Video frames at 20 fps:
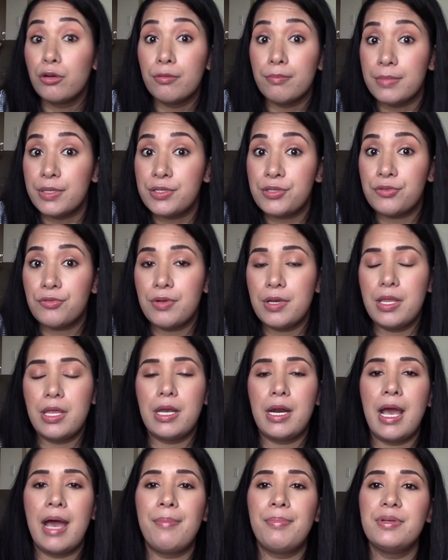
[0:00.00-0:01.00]
mystery that
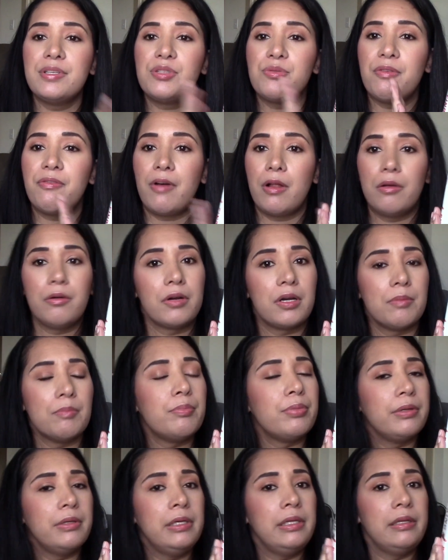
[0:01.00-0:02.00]
happens. We follow a
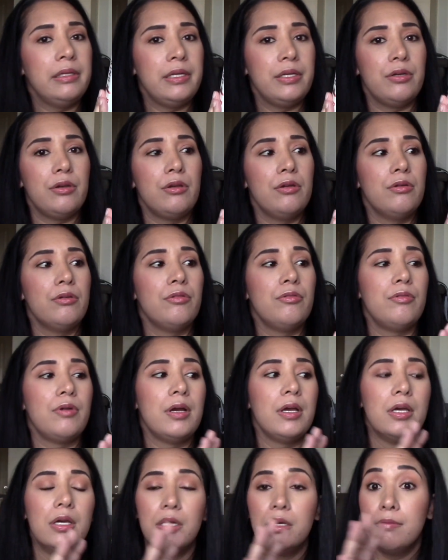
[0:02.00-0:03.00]
completely new
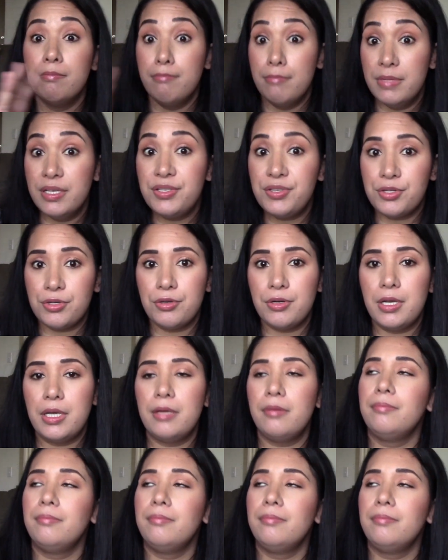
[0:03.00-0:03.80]
mystery.